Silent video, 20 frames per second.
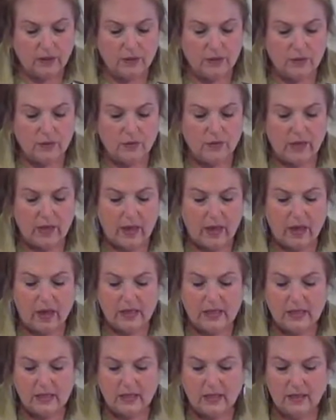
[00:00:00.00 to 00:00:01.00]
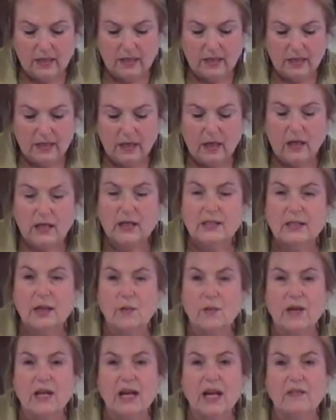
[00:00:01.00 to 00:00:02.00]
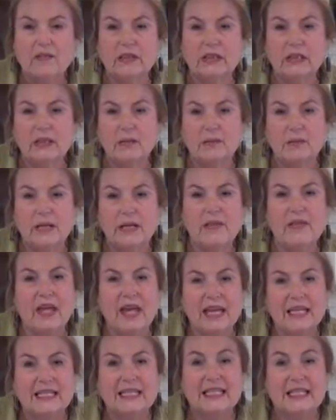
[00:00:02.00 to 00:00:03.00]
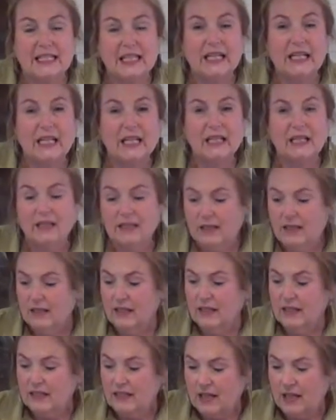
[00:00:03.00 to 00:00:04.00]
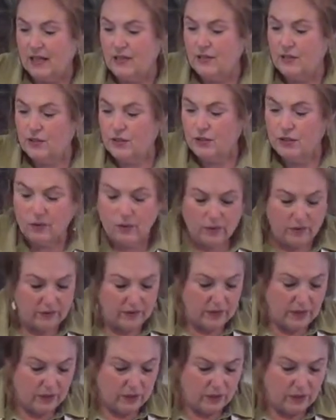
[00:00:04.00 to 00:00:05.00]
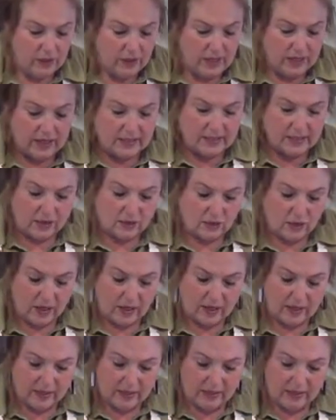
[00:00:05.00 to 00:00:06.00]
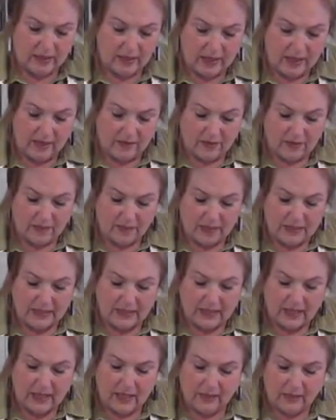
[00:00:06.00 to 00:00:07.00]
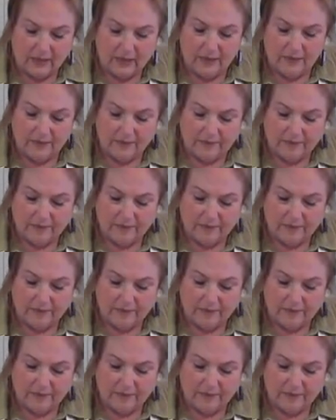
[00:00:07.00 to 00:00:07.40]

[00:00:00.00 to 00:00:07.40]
to that, because I want to have a little bit of that acidic taste to the vinegar as I try it and have it on my salad.